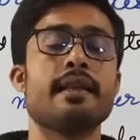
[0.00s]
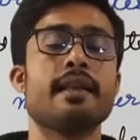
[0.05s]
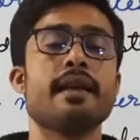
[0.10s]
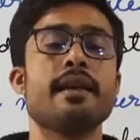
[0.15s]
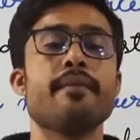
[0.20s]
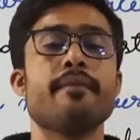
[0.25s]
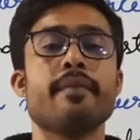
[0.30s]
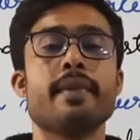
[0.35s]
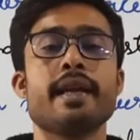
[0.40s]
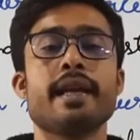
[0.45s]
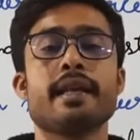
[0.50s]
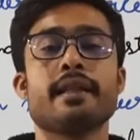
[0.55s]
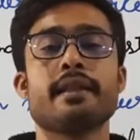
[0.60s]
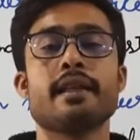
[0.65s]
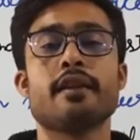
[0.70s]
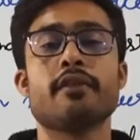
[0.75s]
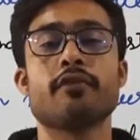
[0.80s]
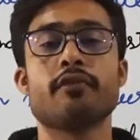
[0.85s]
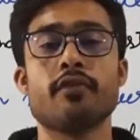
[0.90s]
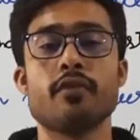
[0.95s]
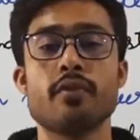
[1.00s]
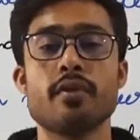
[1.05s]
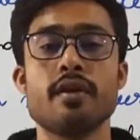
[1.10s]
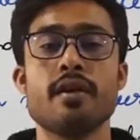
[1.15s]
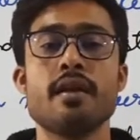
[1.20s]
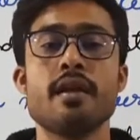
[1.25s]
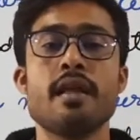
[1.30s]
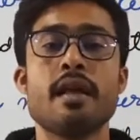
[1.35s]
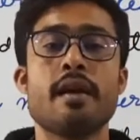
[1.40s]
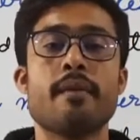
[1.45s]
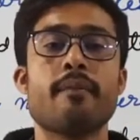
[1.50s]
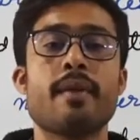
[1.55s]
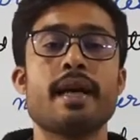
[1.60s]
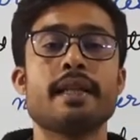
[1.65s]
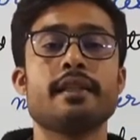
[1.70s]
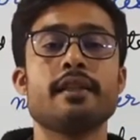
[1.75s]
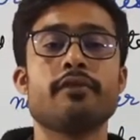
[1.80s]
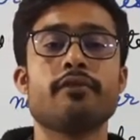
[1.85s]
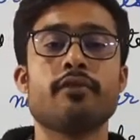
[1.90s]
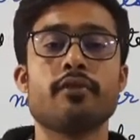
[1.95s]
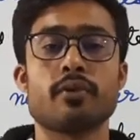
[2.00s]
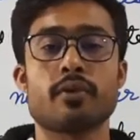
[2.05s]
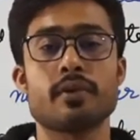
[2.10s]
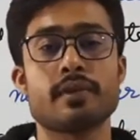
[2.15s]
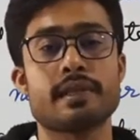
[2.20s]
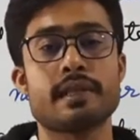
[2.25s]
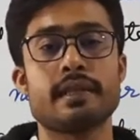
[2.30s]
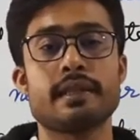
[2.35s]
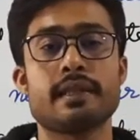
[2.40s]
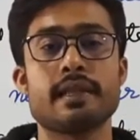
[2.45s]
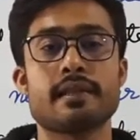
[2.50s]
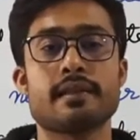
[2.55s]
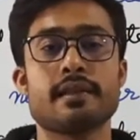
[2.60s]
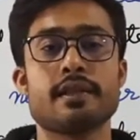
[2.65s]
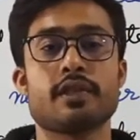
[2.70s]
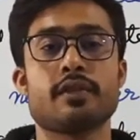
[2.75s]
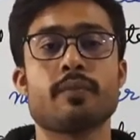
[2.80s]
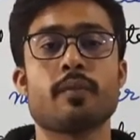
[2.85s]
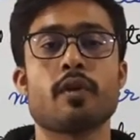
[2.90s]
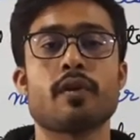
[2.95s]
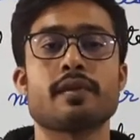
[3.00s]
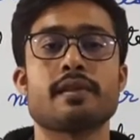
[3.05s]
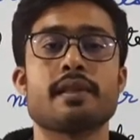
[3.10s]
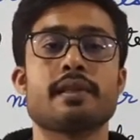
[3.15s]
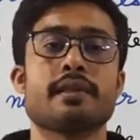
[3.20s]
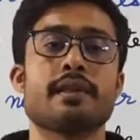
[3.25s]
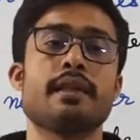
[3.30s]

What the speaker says: They make their food by the photosynthesis process,